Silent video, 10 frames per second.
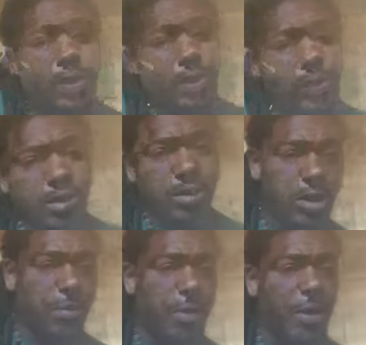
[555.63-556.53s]
to the
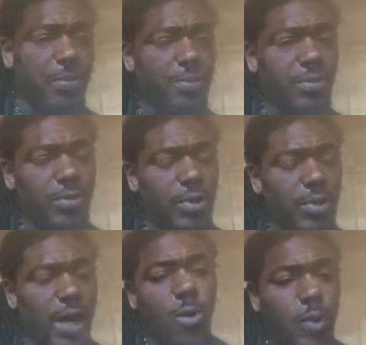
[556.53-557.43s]
people how
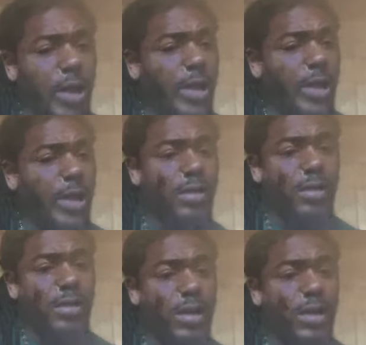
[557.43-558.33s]
weak
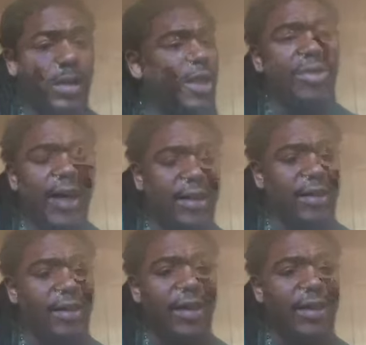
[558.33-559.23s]
this country actually
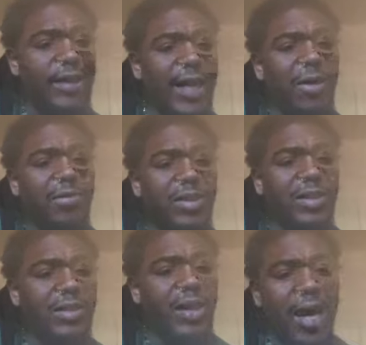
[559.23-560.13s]
is, how
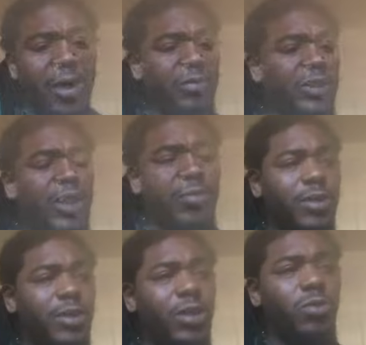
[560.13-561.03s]
something so
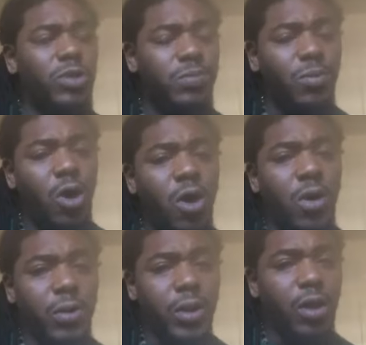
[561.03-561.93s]
small can
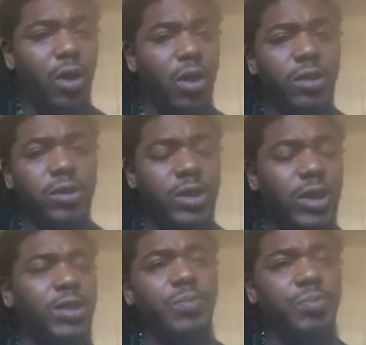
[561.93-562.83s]
cause such a big
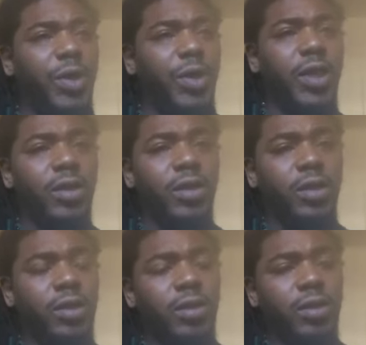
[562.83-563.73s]

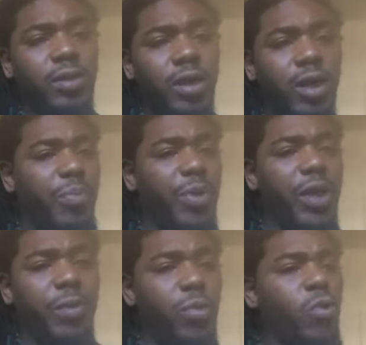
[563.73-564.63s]
movement and a
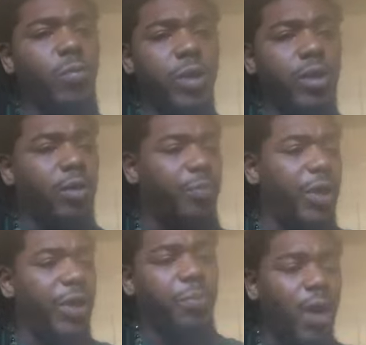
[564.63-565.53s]
big problem in
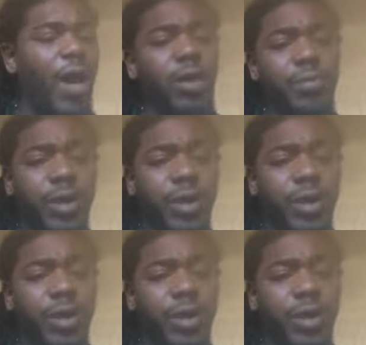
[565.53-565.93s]
this country.